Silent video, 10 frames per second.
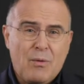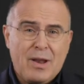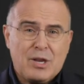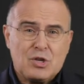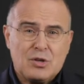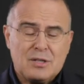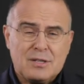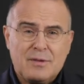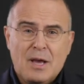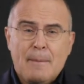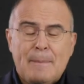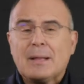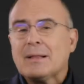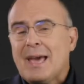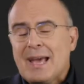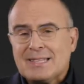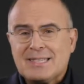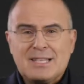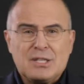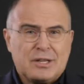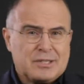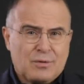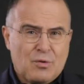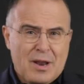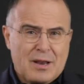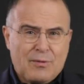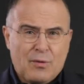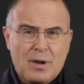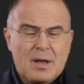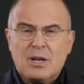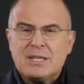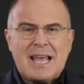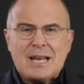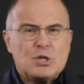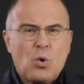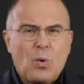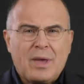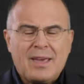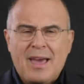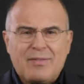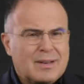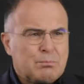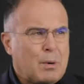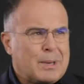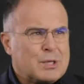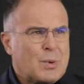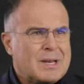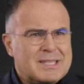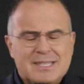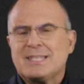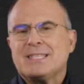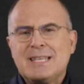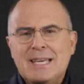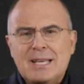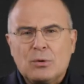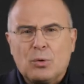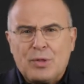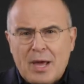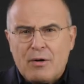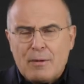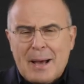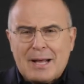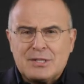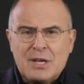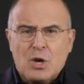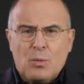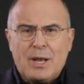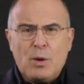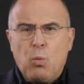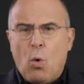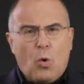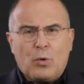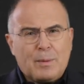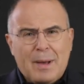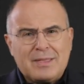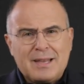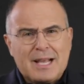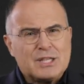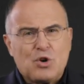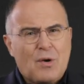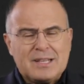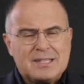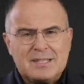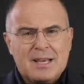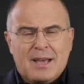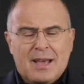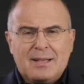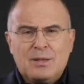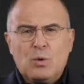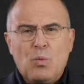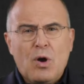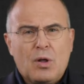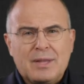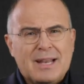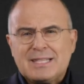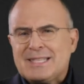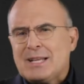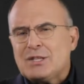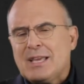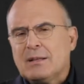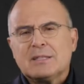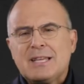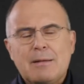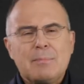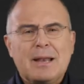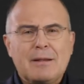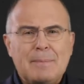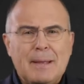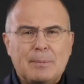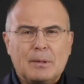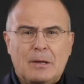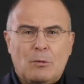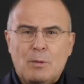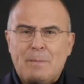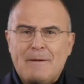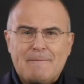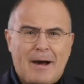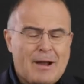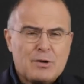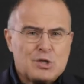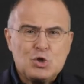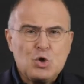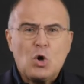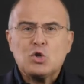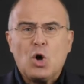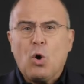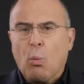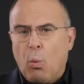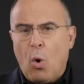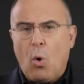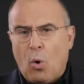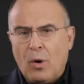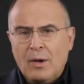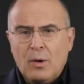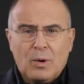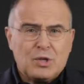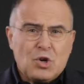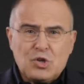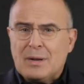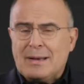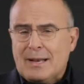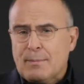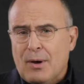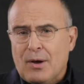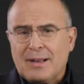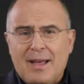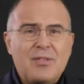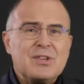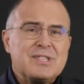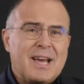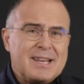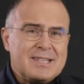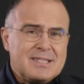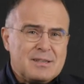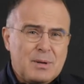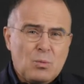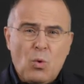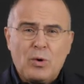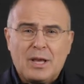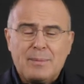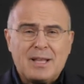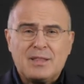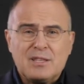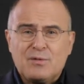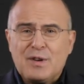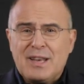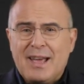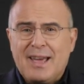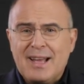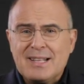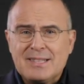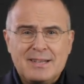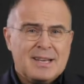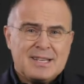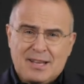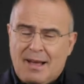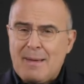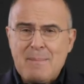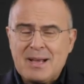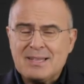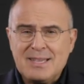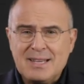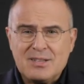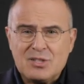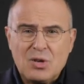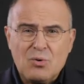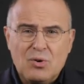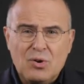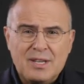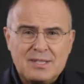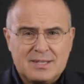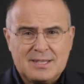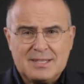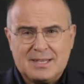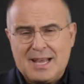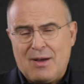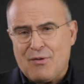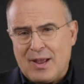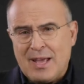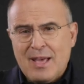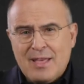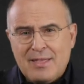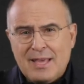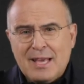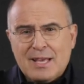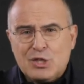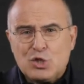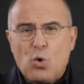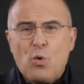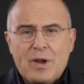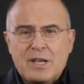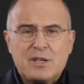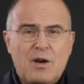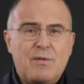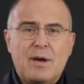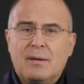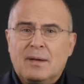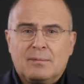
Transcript: We really shouldn't have. Bill Gates gets lots of credit for a TED talk he gave in probably 2016 or thereabouts, when he warned about the next crisis in the world. The next thing to kill 10 million people would be a virus, not a war. Well, Joshua Lederberg and other scientists have been warning about this for decades, and Time magazine is so good, isn't it, at covering the stories over